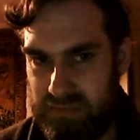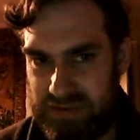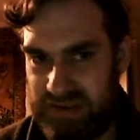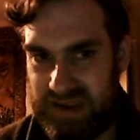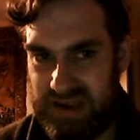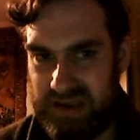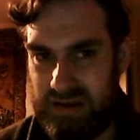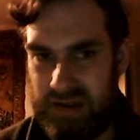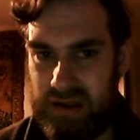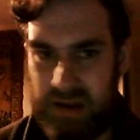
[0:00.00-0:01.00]

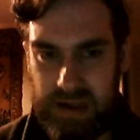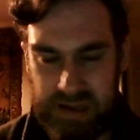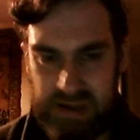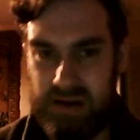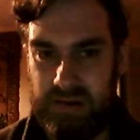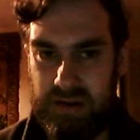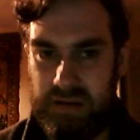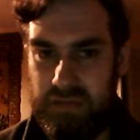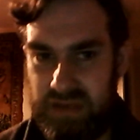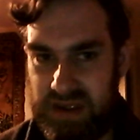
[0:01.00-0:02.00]
particular like
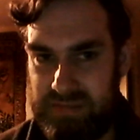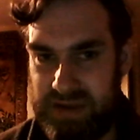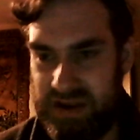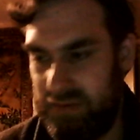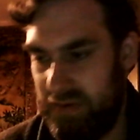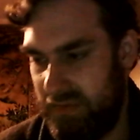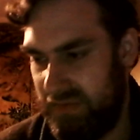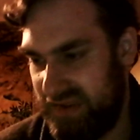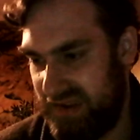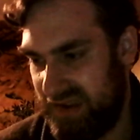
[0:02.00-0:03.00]
younger female
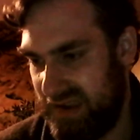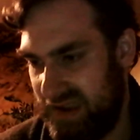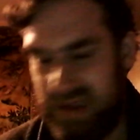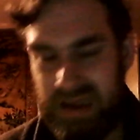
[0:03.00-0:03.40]
officer